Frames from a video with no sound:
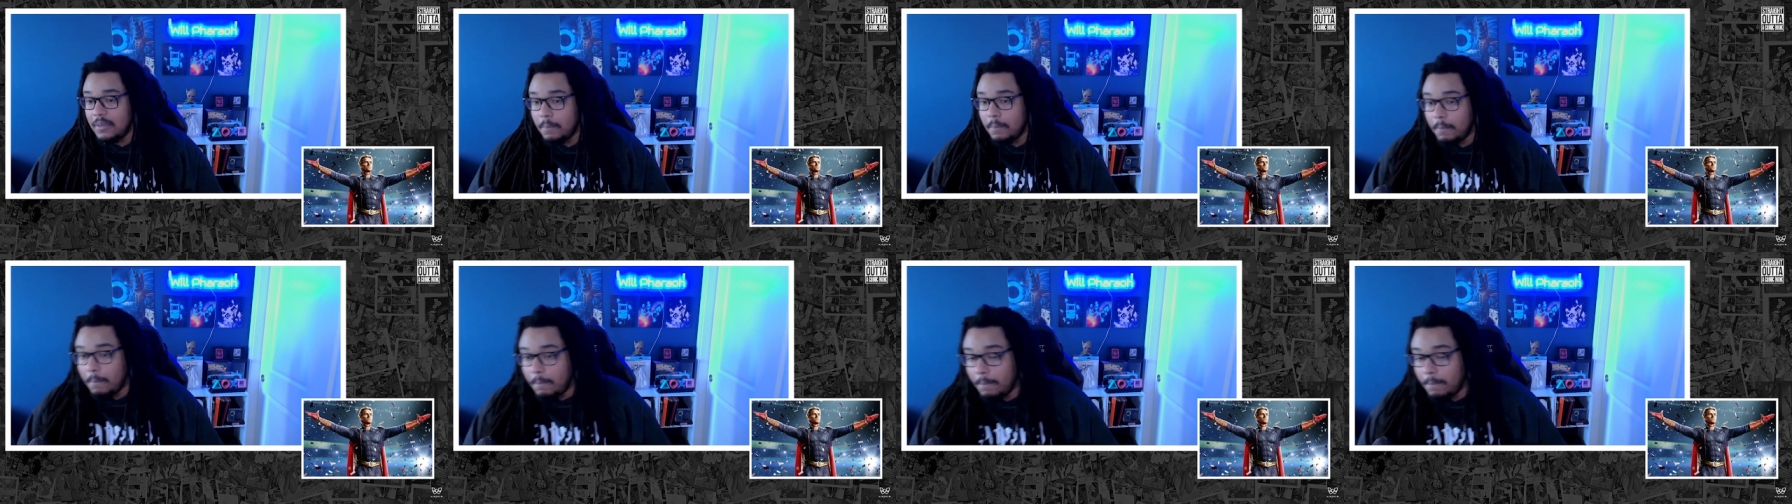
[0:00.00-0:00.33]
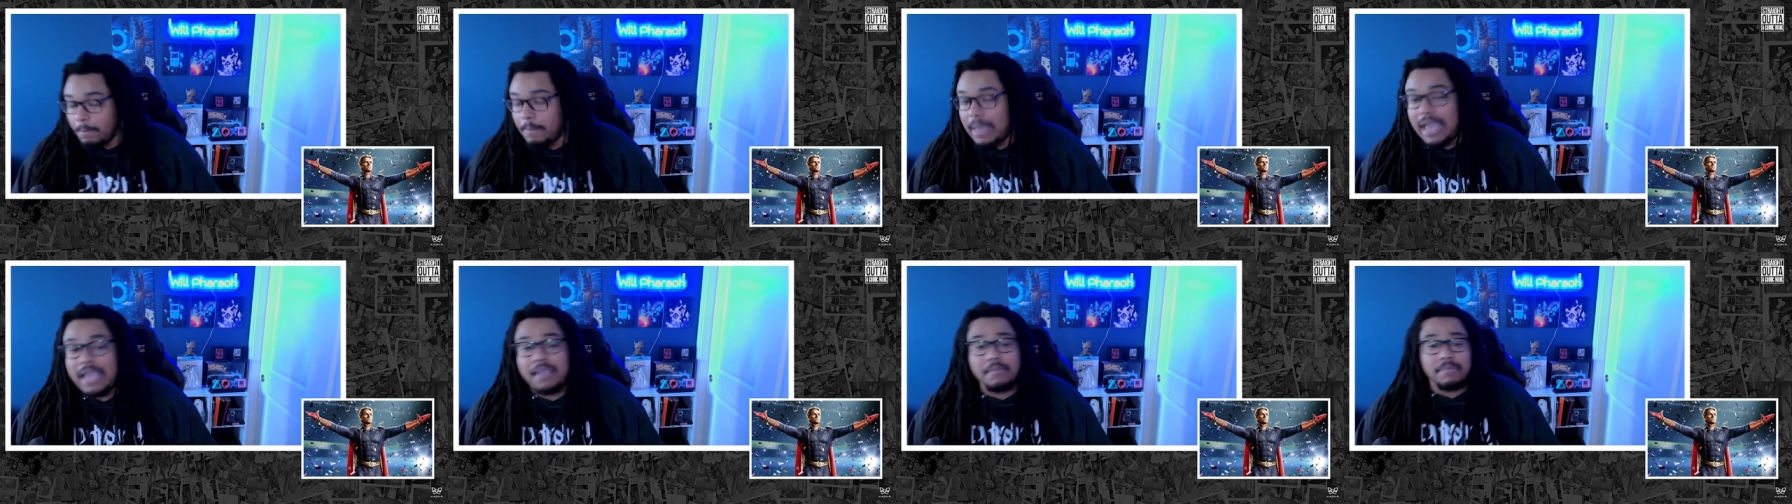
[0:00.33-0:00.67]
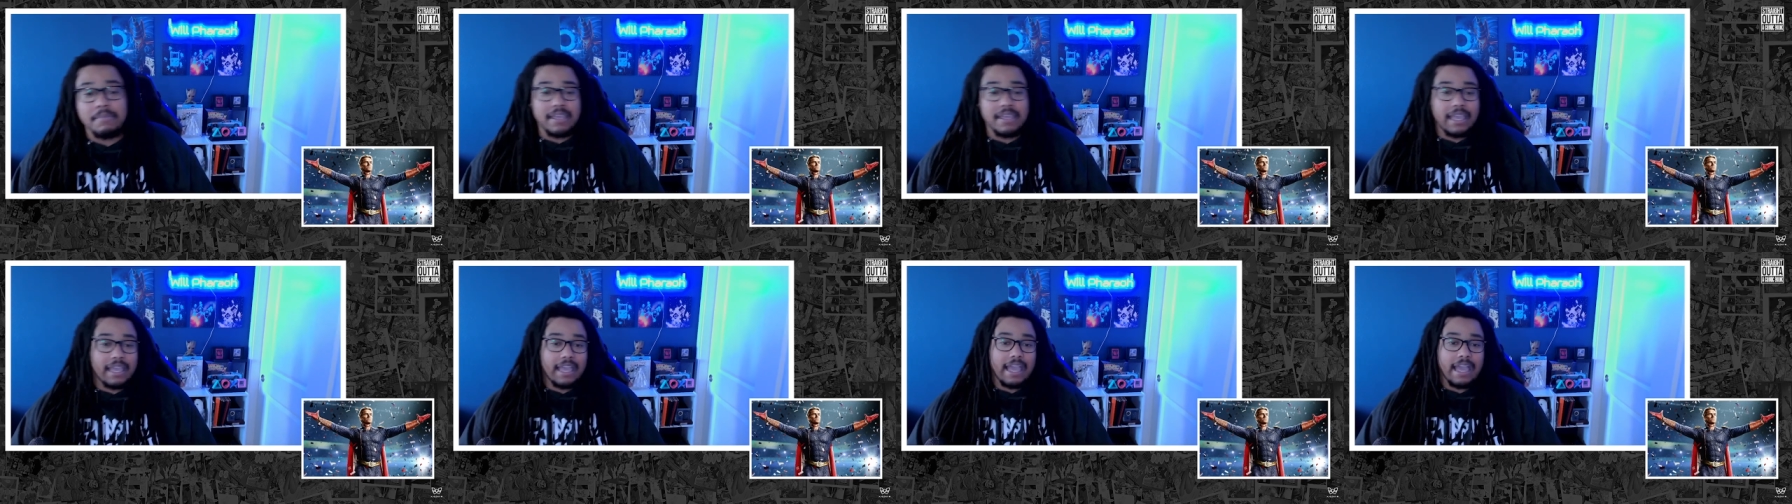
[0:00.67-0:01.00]

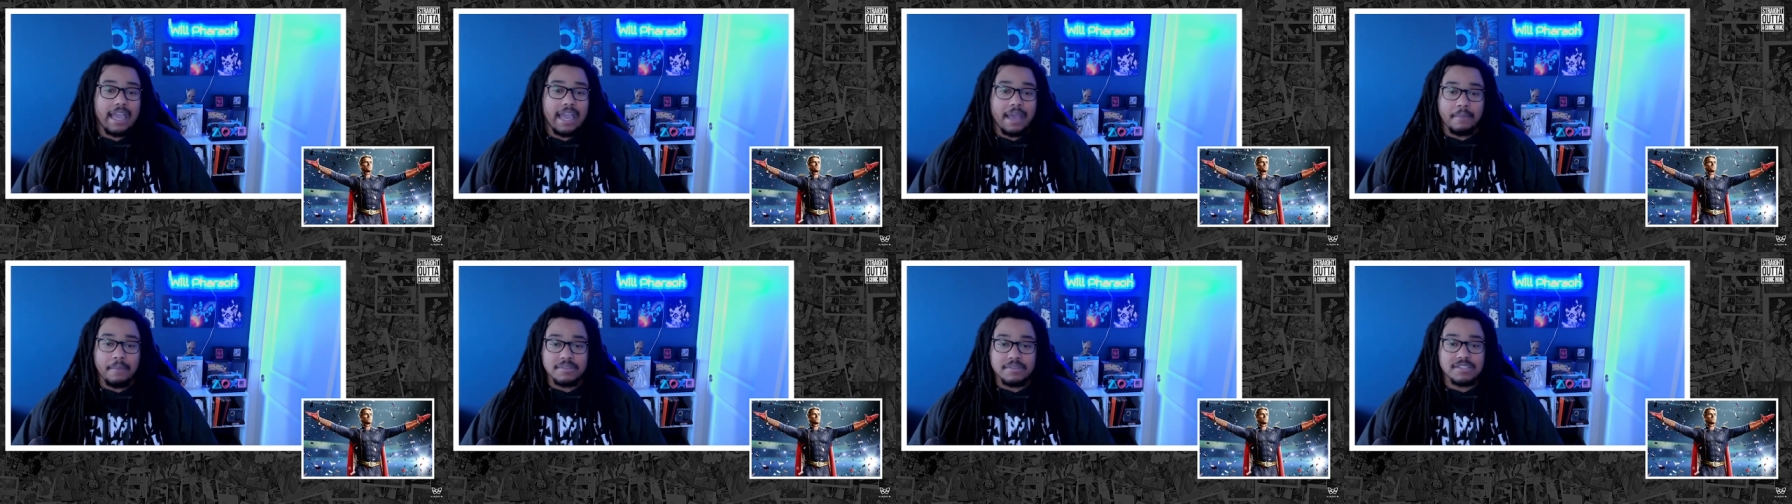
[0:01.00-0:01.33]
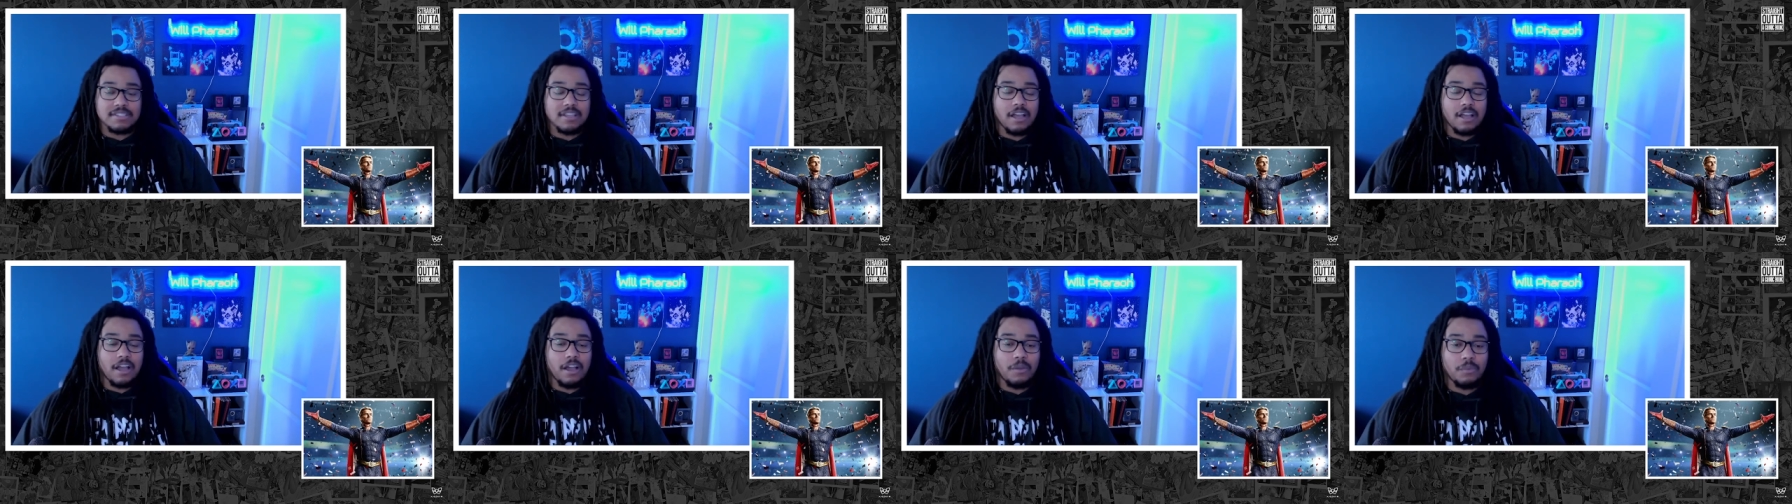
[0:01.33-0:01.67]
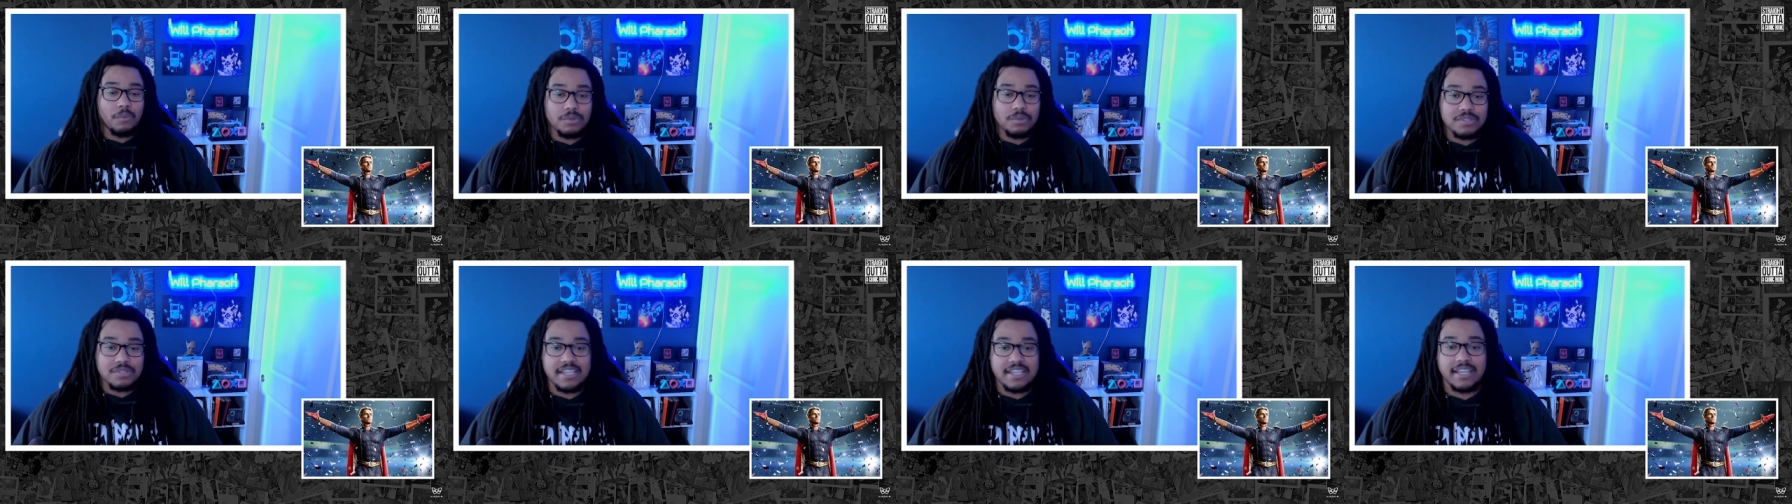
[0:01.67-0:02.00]
maybe
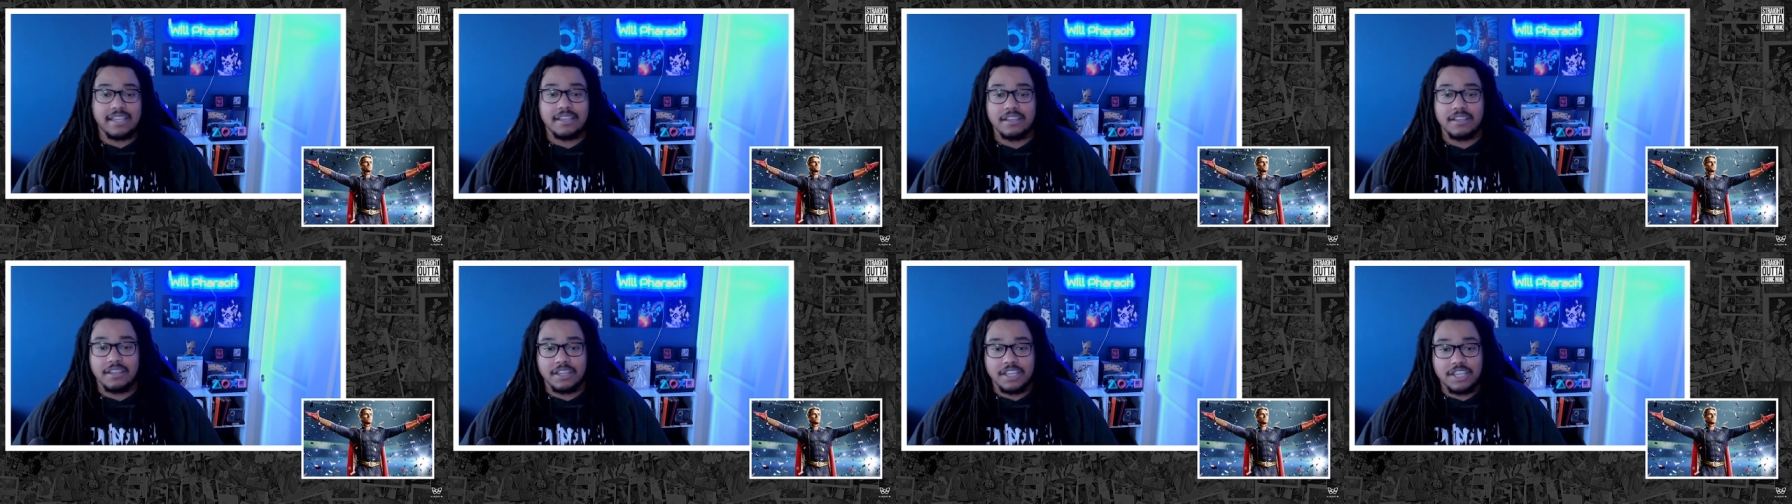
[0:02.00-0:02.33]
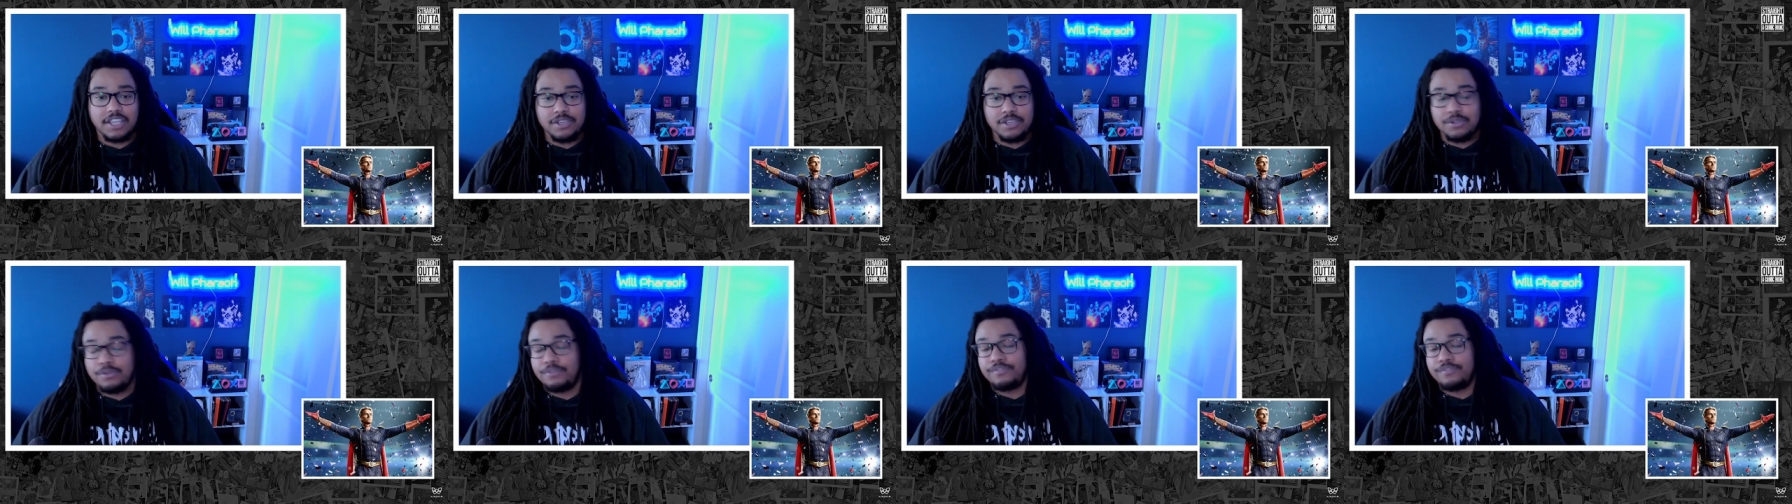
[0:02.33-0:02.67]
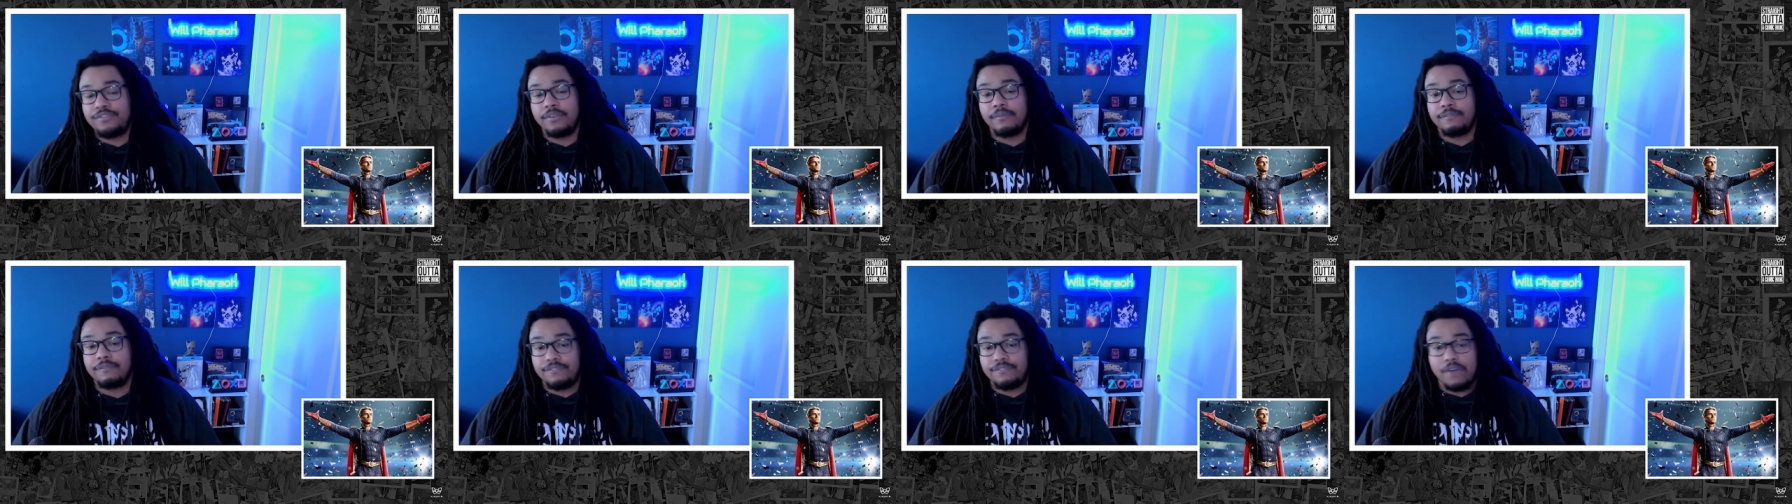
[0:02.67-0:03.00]
Amazon will take a cue
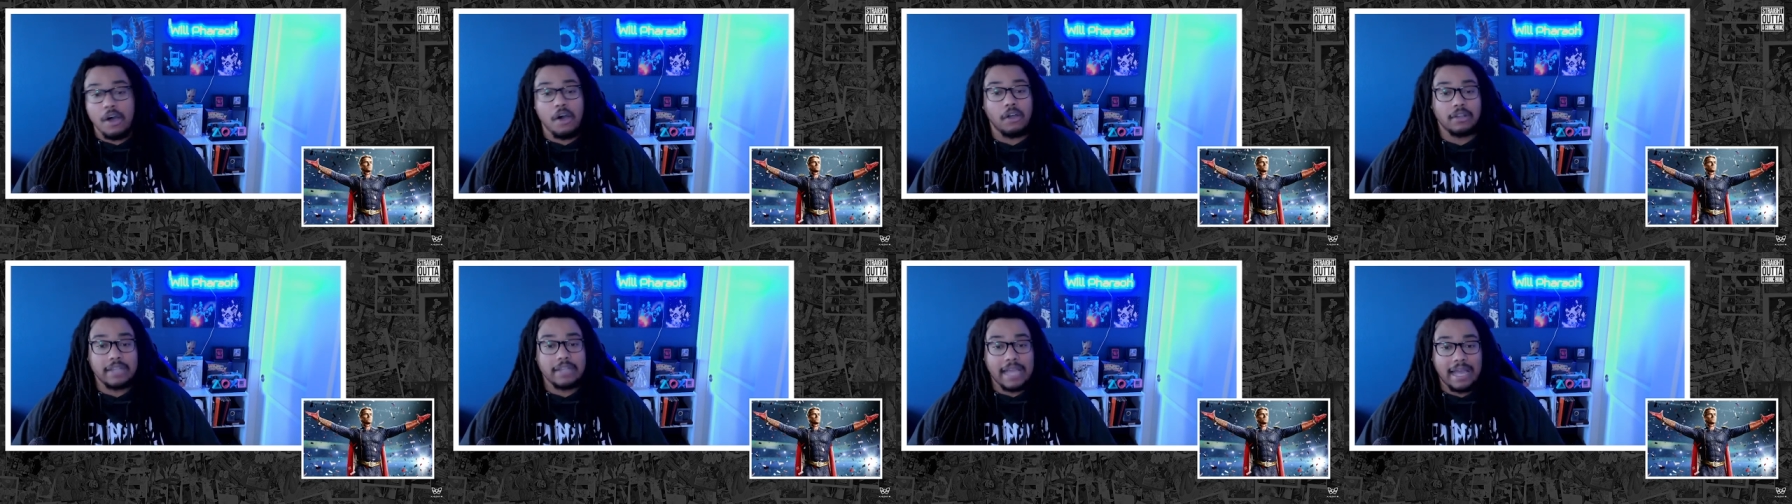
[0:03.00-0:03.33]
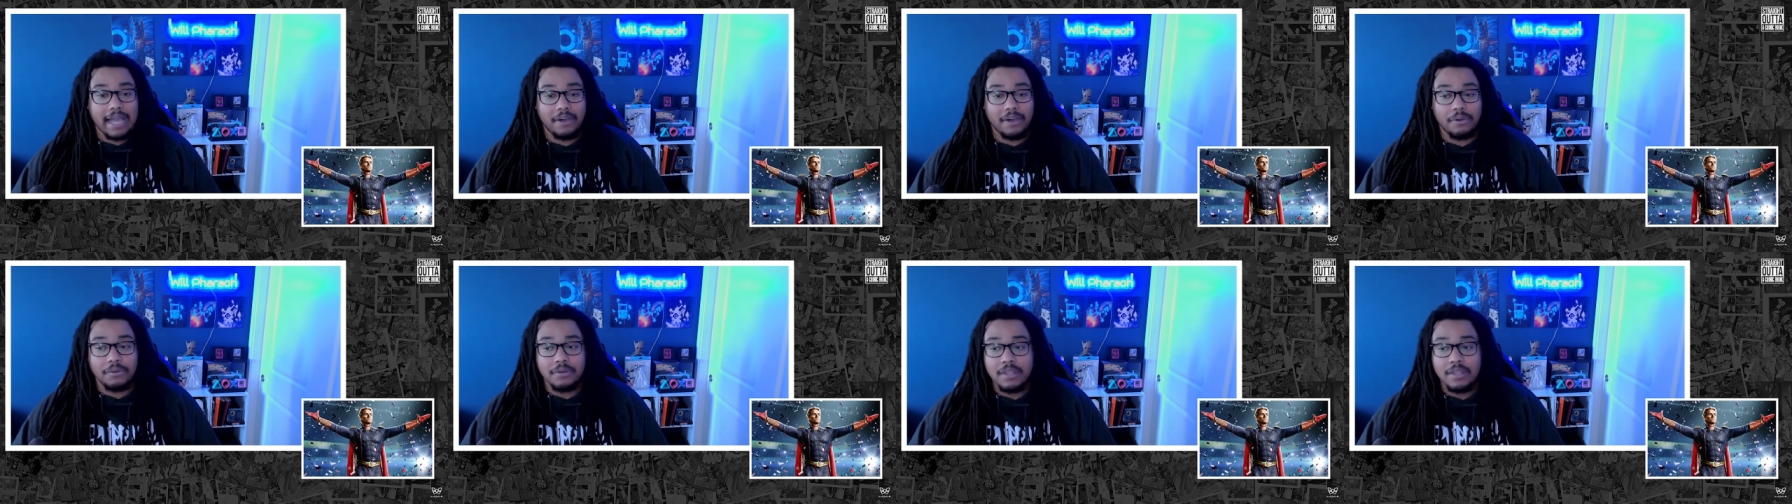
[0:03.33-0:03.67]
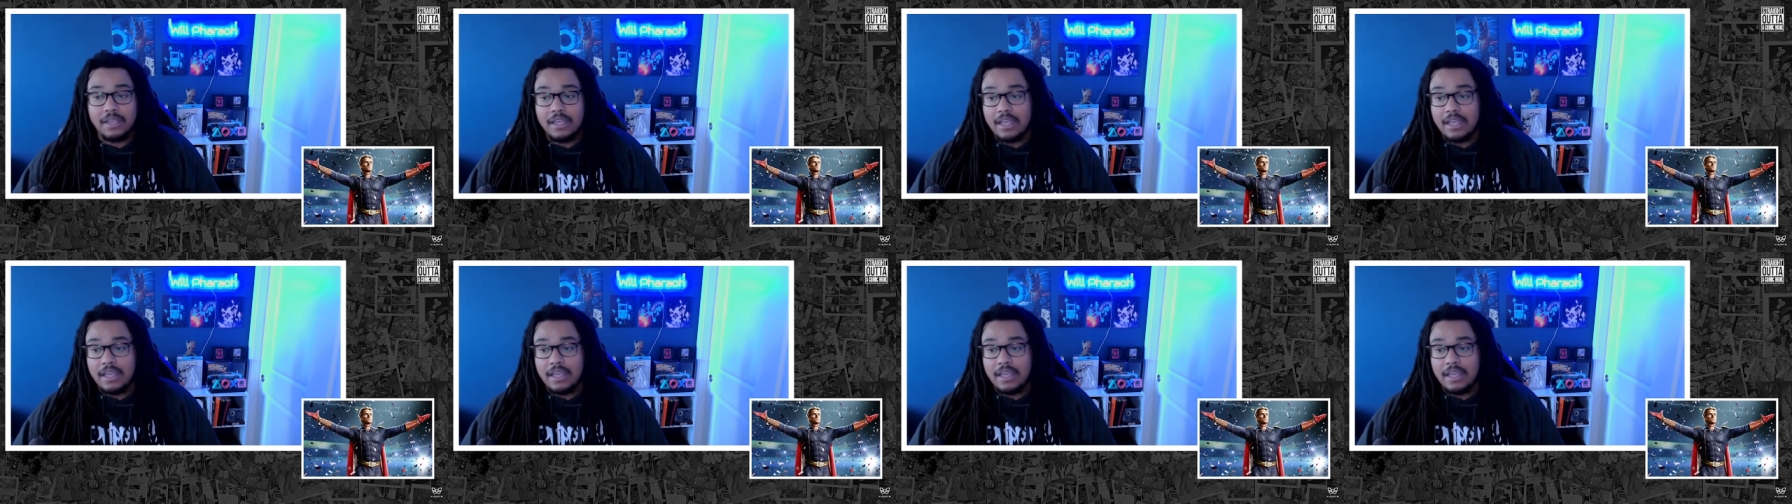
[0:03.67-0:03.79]
from Fallout